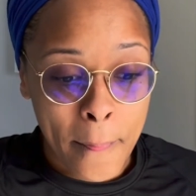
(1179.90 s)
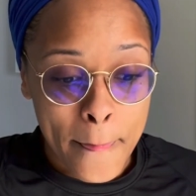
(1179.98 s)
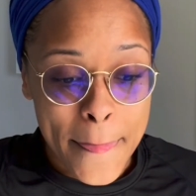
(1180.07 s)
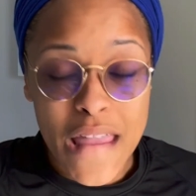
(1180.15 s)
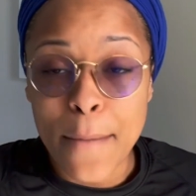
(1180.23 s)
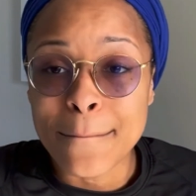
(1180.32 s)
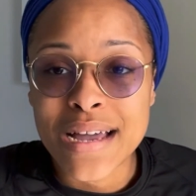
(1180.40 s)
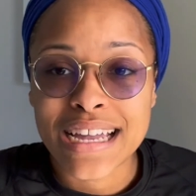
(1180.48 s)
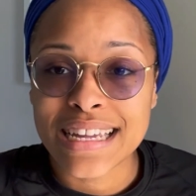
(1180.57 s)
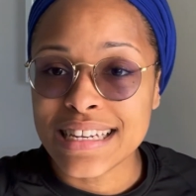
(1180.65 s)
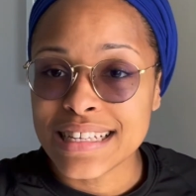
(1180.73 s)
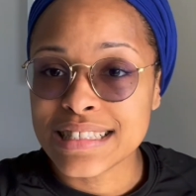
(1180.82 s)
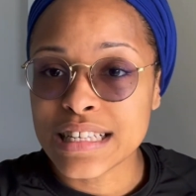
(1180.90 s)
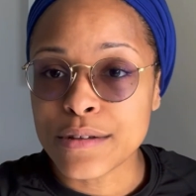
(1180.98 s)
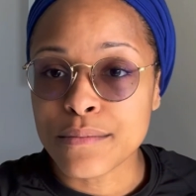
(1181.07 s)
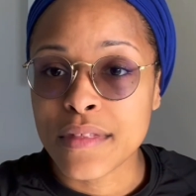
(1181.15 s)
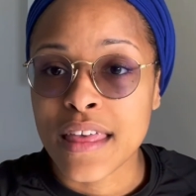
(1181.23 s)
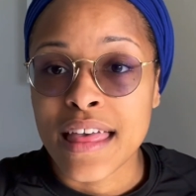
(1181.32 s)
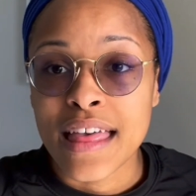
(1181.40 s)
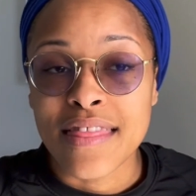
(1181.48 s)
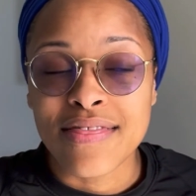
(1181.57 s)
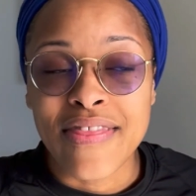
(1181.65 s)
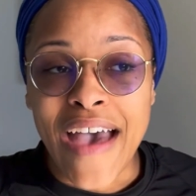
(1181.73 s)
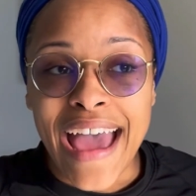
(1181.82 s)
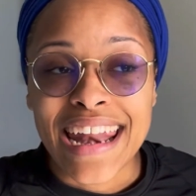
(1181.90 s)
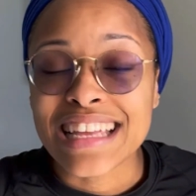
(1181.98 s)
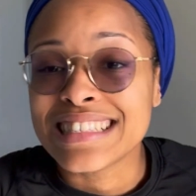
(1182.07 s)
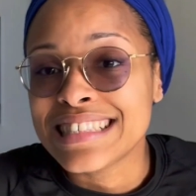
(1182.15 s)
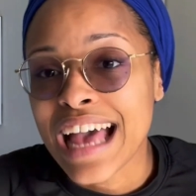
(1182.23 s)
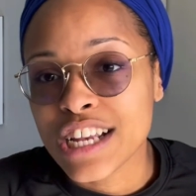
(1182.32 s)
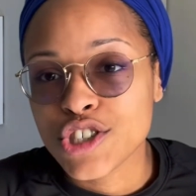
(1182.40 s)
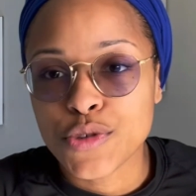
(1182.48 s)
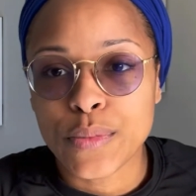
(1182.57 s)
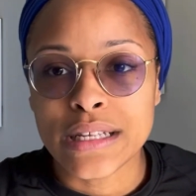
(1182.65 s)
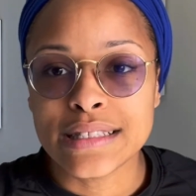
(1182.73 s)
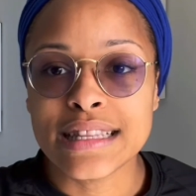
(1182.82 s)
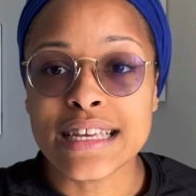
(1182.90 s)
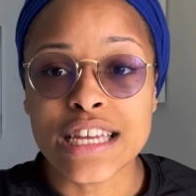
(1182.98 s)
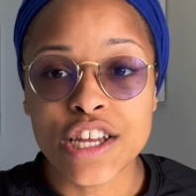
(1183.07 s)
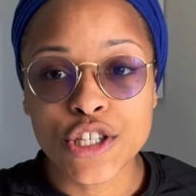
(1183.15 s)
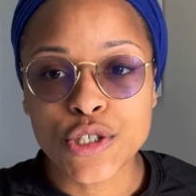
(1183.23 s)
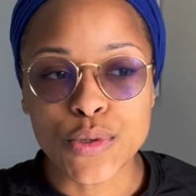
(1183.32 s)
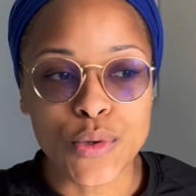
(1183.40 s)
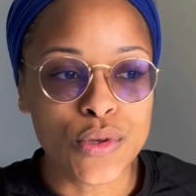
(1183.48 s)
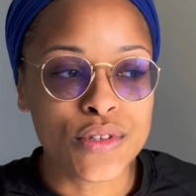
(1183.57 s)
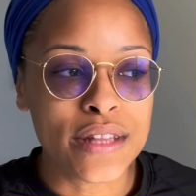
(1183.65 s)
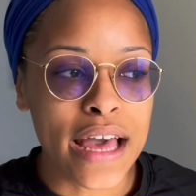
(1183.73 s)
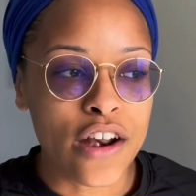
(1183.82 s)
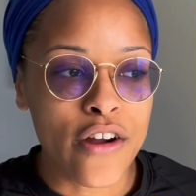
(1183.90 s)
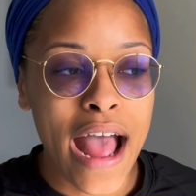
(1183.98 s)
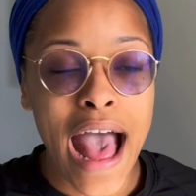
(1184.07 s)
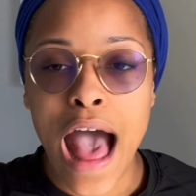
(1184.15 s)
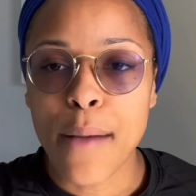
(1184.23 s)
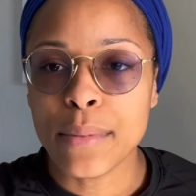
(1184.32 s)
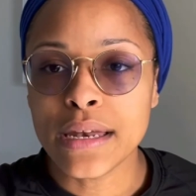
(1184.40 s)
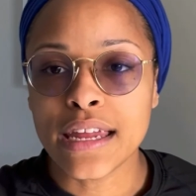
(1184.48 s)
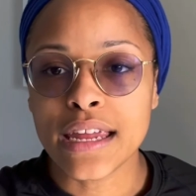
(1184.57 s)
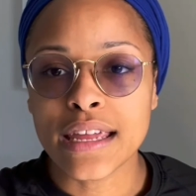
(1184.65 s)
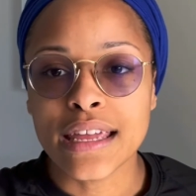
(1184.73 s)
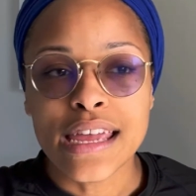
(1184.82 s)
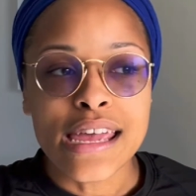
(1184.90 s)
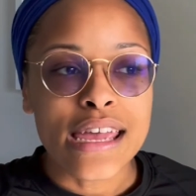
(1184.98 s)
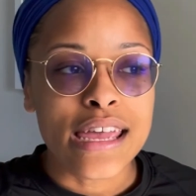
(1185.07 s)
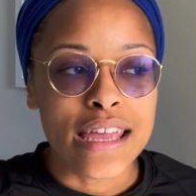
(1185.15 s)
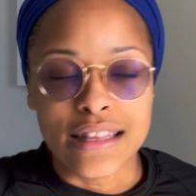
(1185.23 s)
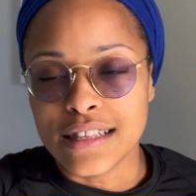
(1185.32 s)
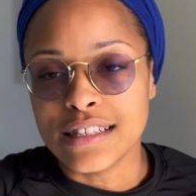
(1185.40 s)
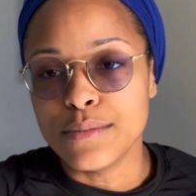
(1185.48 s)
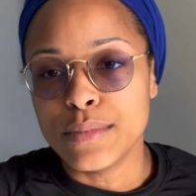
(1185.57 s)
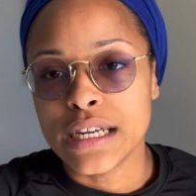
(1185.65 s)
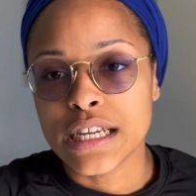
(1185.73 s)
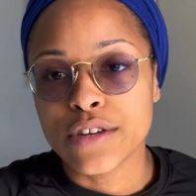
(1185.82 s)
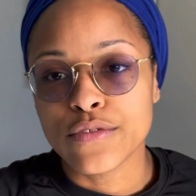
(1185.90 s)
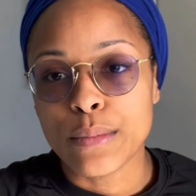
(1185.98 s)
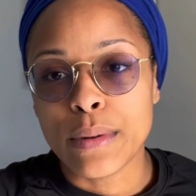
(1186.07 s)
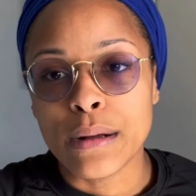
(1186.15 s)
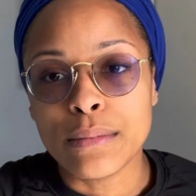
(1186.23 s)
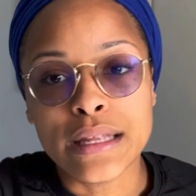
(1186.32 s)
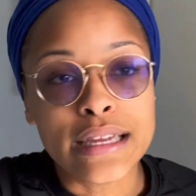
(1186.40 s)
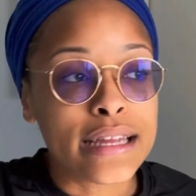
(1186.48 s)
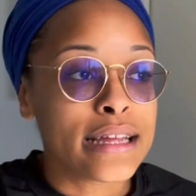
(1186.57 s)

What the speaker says: mechanism that exacerbates the issues that are happening in the Dominican Republic.